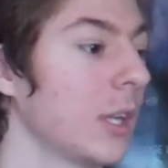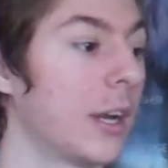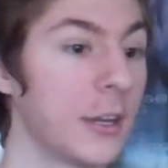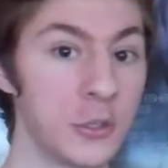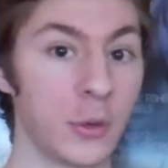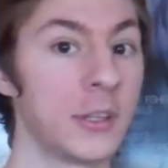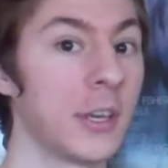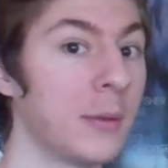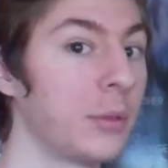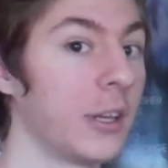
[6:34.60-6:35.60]
I enjoyed the
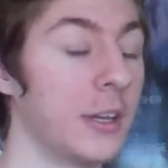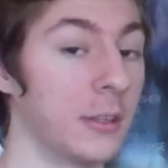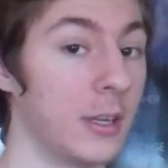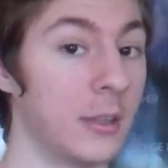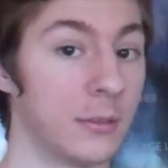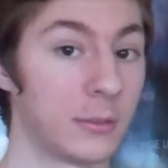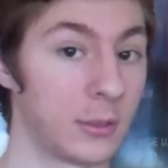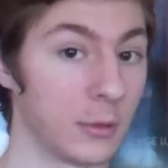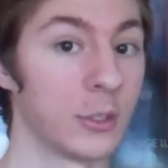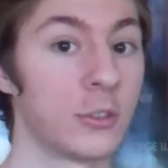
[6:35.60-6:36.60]
gameplay in
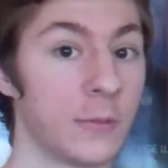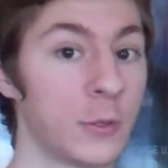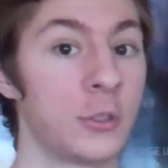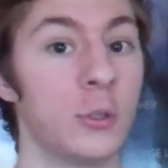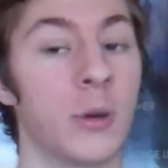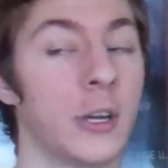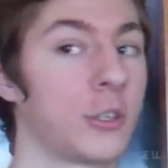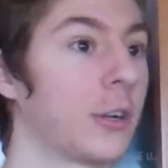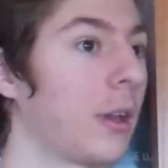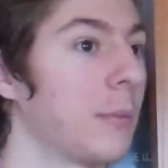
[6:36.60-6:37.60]
the first two
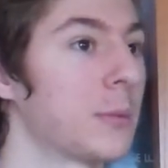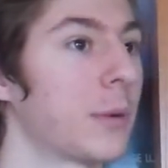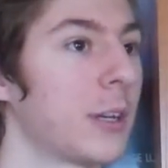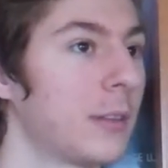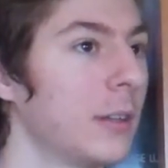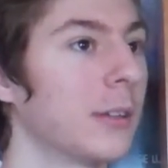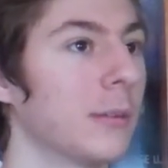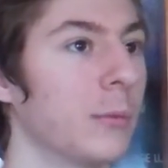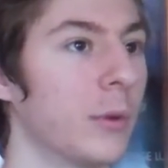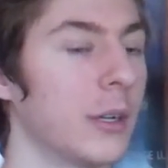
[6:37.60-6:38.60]
BioShock games, but I think
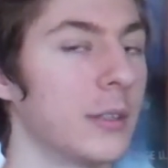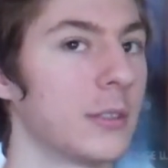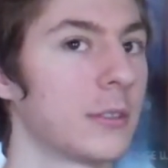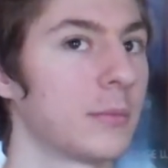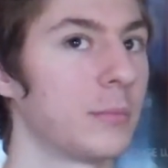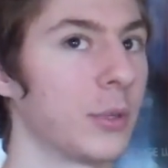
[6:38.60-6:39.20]
it was,